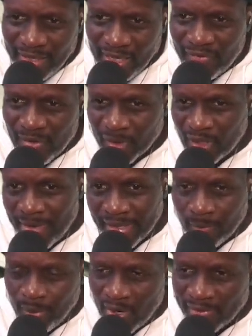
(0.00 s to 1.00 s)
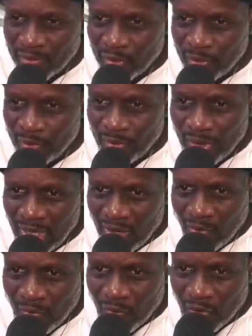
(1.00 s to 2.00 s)
if I'm going to make a part 2
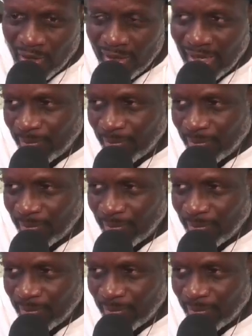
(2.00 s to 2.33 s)
or